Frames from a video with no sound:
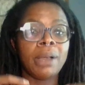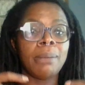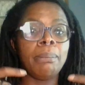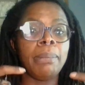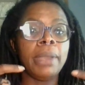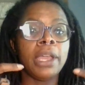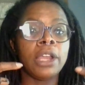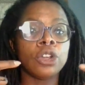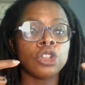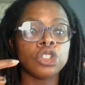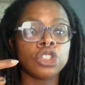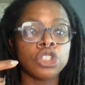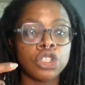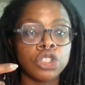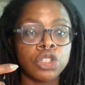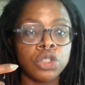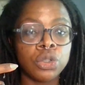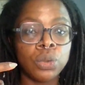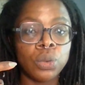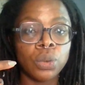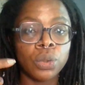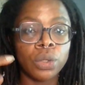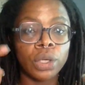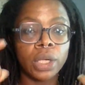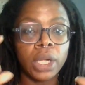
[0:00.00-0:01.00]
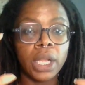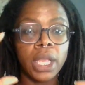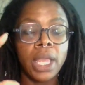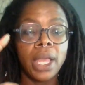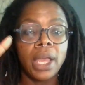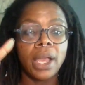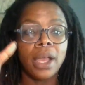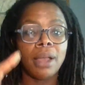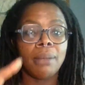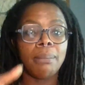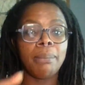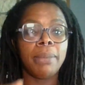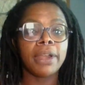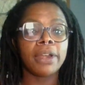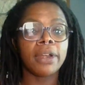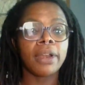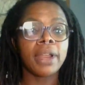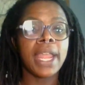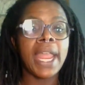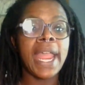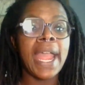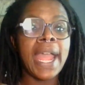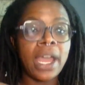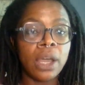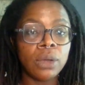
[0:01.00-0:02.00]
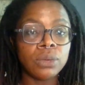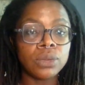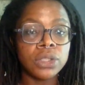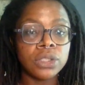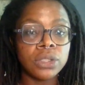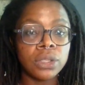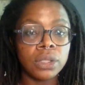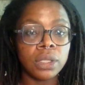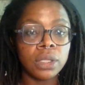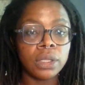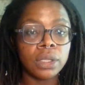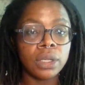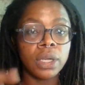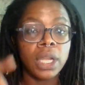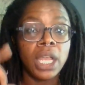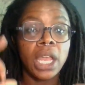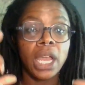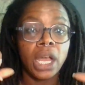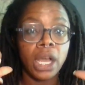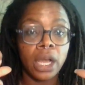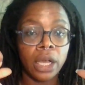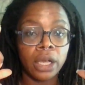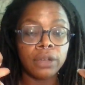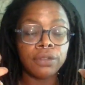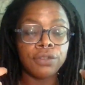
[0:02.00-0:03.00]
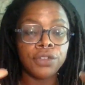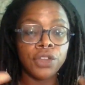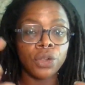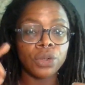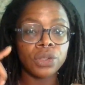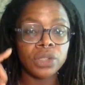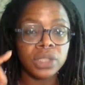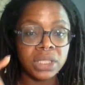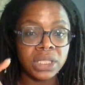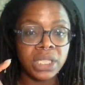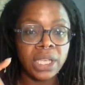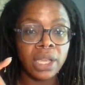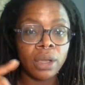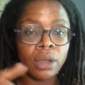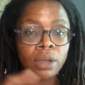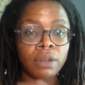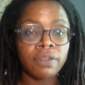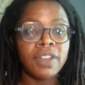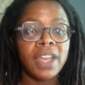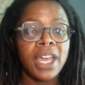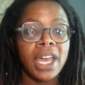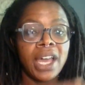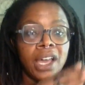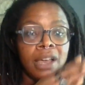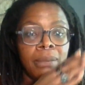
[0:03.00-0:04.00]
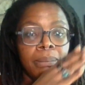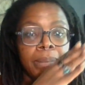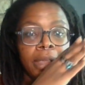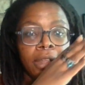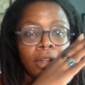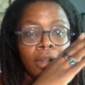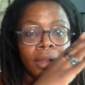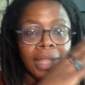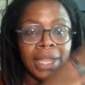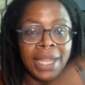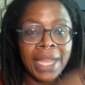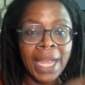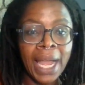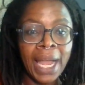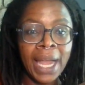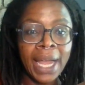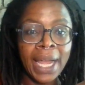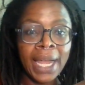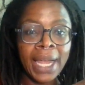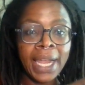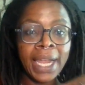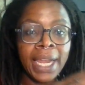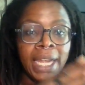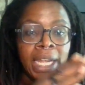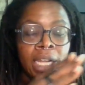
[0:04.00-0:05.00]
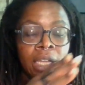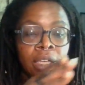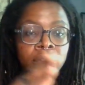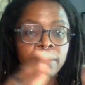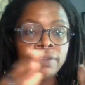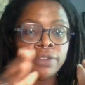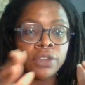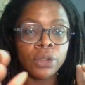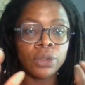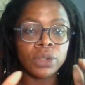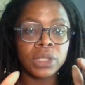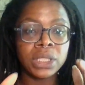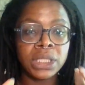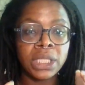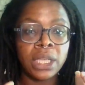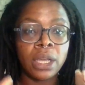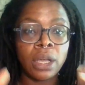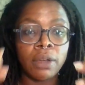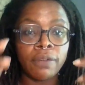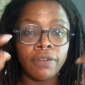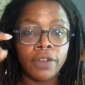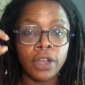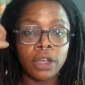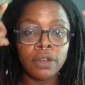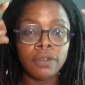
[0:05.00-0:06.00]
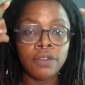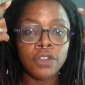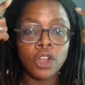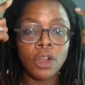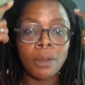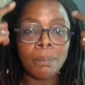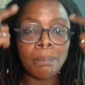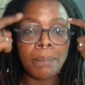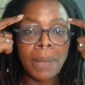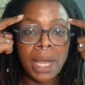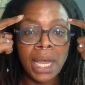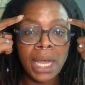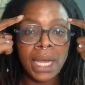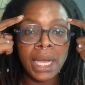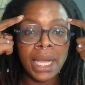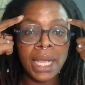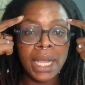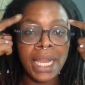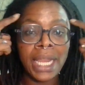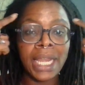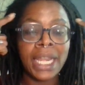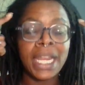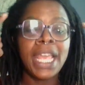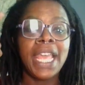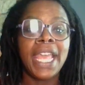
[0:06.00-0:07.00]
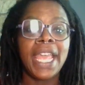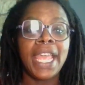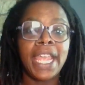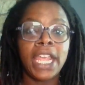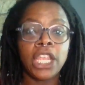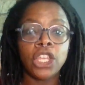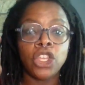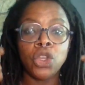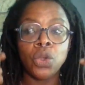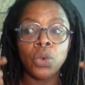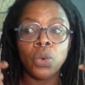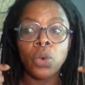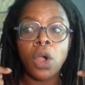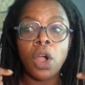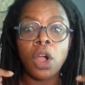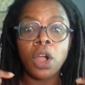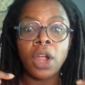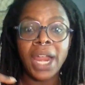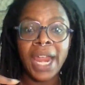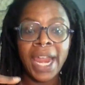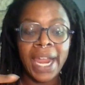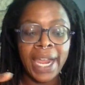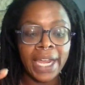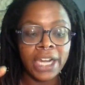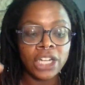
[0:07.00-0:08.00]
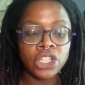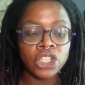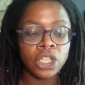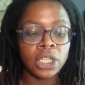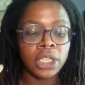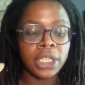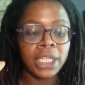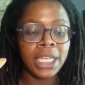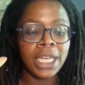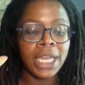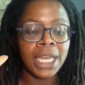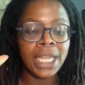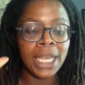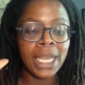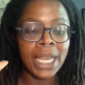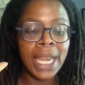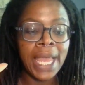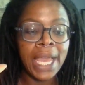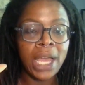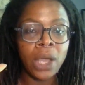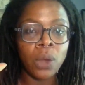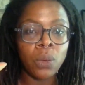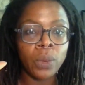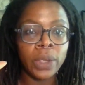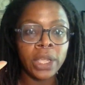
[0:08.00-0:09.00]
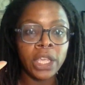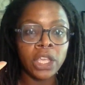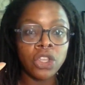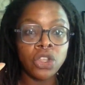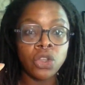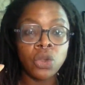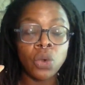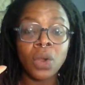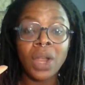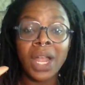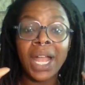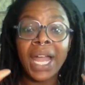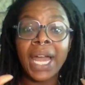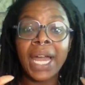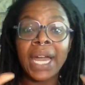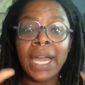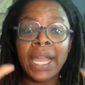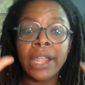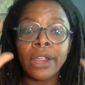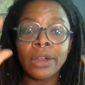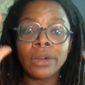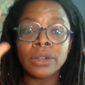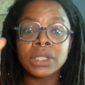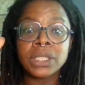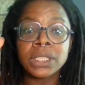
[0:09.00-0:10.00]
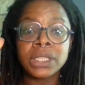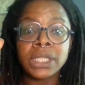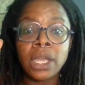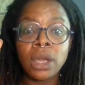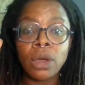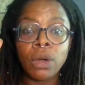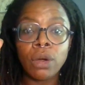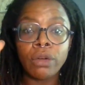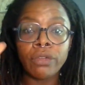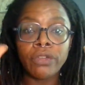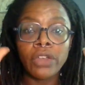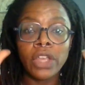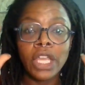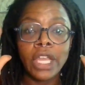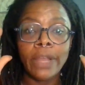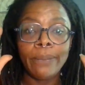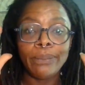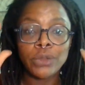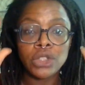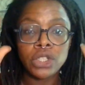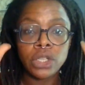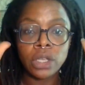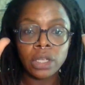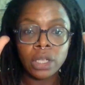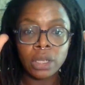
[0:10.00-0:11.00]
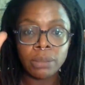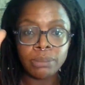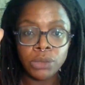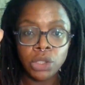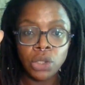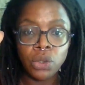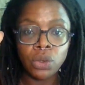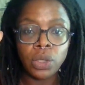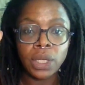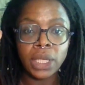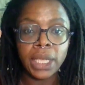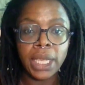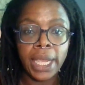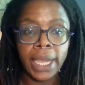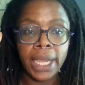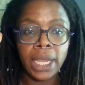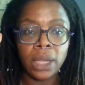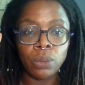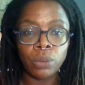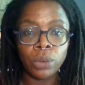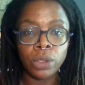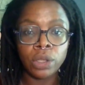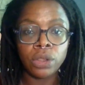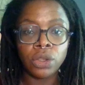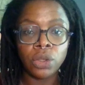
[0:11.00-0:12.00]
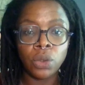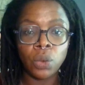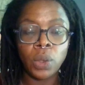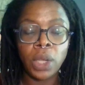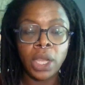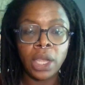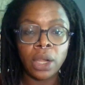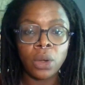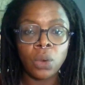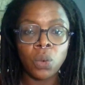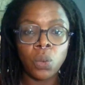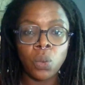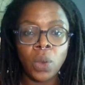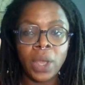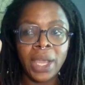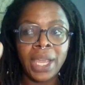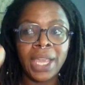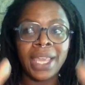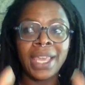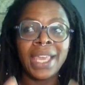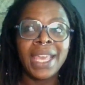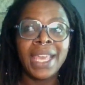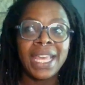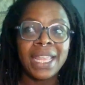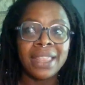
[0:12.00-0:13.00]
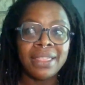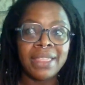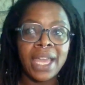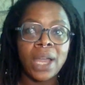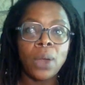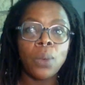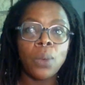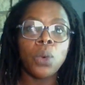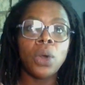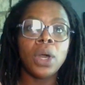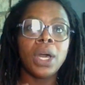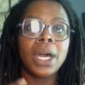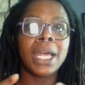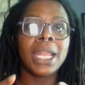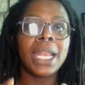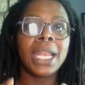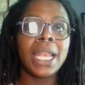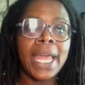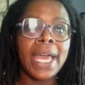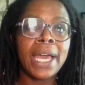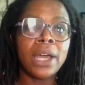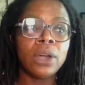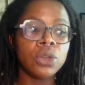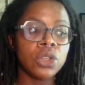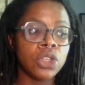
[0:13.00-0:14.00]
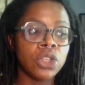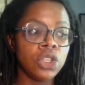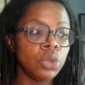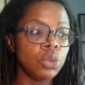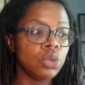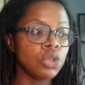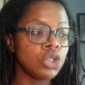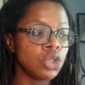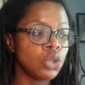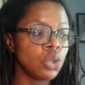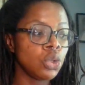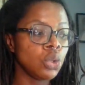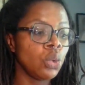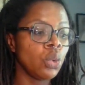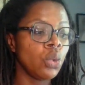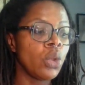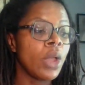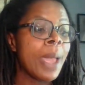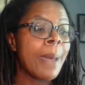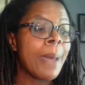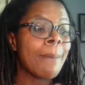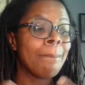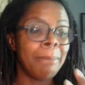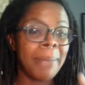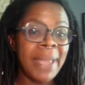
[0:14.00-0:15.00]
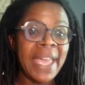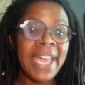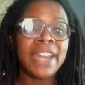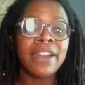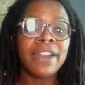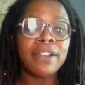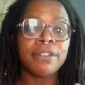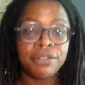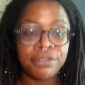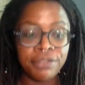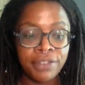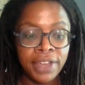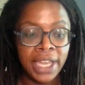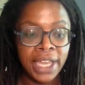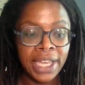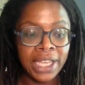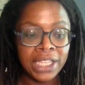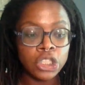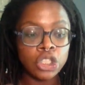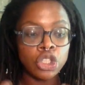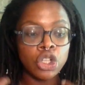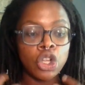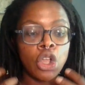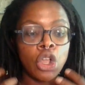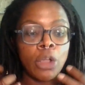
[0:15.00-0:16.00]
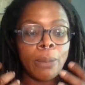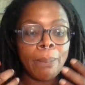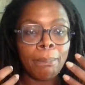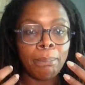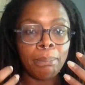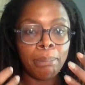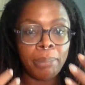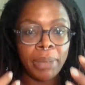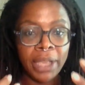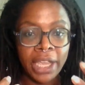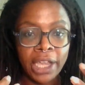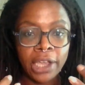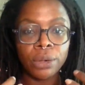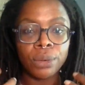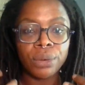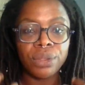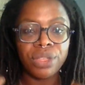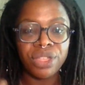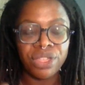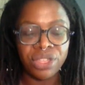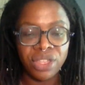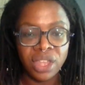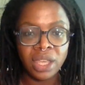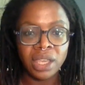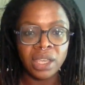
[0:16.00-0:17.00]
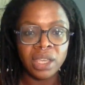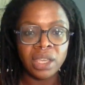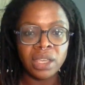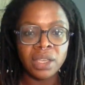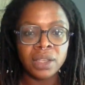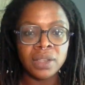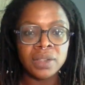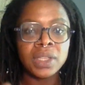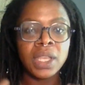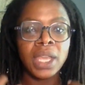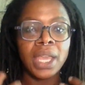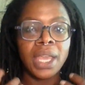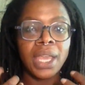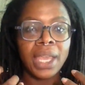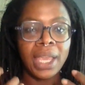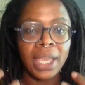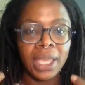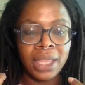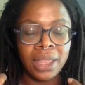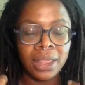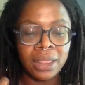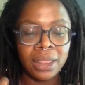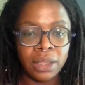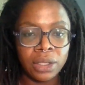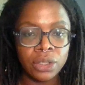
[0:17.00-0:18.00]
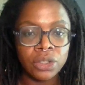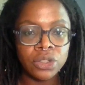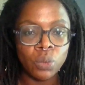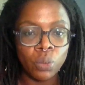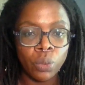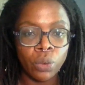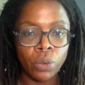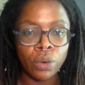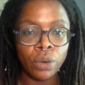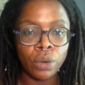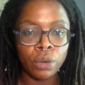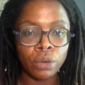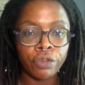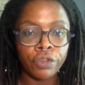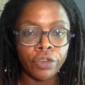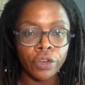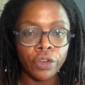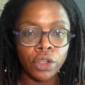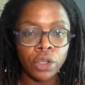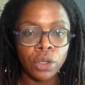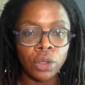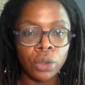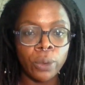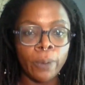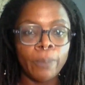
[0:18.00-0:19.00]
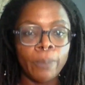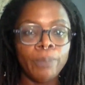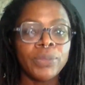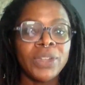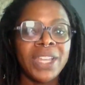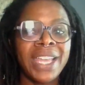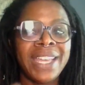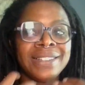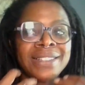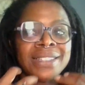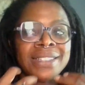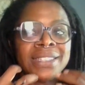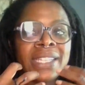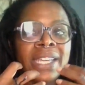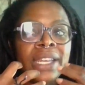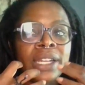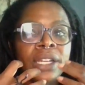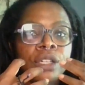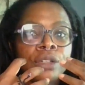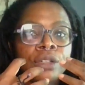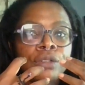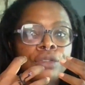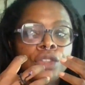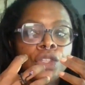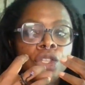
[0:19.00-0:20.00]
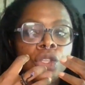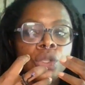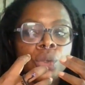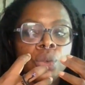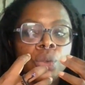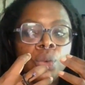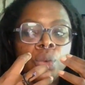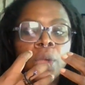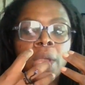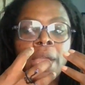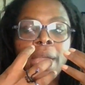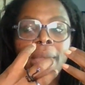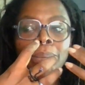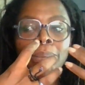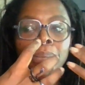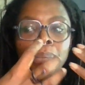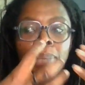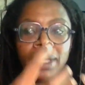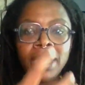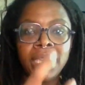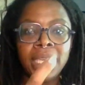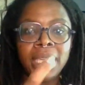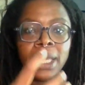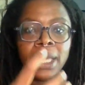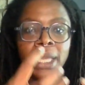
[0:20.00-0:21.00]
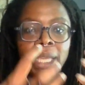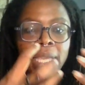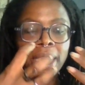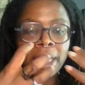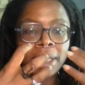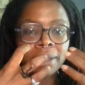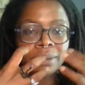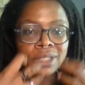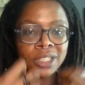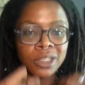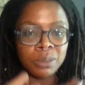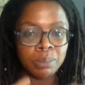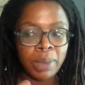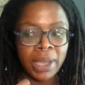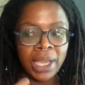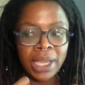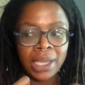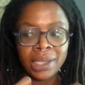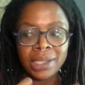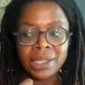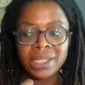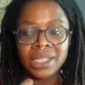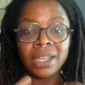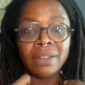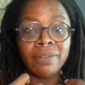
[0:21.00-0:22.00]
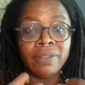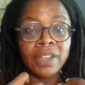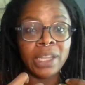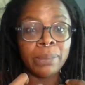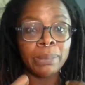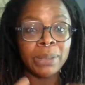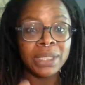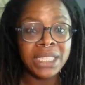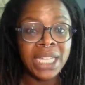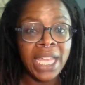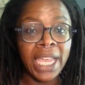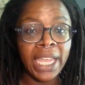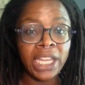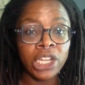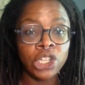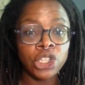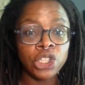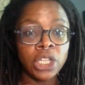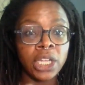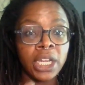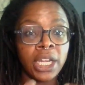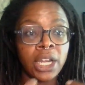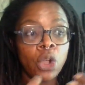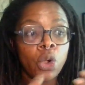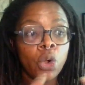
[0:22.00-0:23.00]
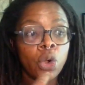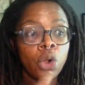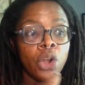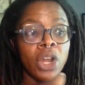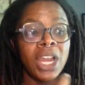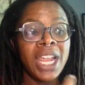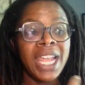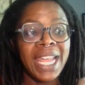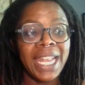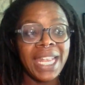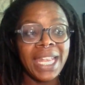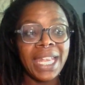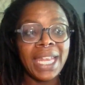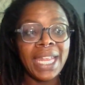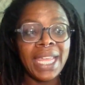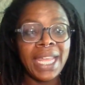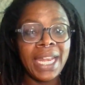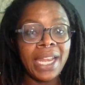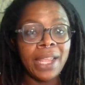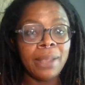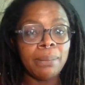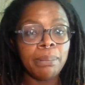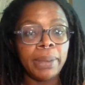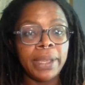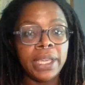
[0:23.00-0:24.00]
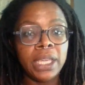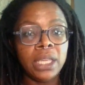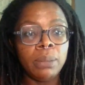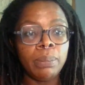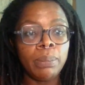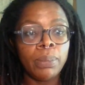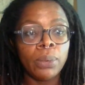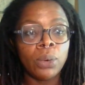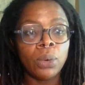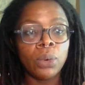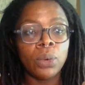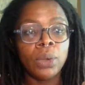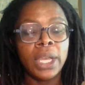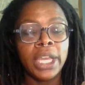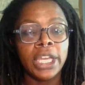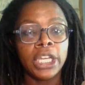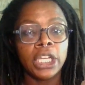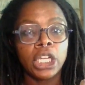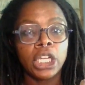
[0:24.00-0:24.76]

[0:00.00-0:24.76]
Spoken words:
a better steward, a better counselor of yourself, a better guide of yourself, of your mind. And you are actually allowing your higher self to communicate with you in a way that will allow you to manifest better things in this world for you, instead of you being in a space of limitation or letting people